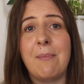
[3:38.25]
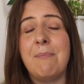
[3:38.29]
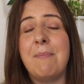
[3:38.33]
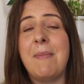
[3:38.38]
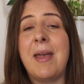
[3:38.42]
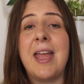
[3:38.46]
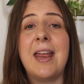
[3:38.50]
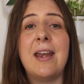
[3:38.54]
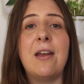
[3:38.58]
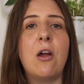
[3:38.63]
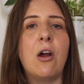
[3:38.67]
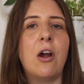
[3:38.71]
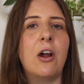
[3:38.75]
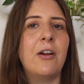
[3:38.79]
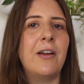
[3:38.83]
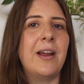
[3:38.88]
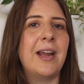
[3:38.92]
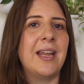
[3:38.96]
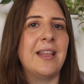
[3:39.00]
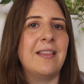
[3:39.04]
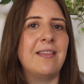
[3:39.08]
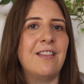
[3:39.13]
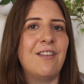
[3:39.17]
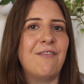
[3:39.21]
men are
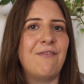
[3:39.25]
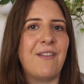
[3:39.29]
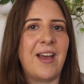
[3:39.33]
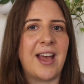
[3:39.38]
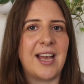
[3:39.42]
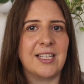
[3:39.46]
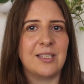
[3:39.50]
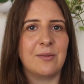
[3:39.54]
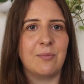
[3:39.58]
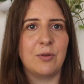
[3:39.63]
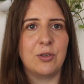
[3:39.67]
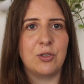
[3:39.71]
in the vast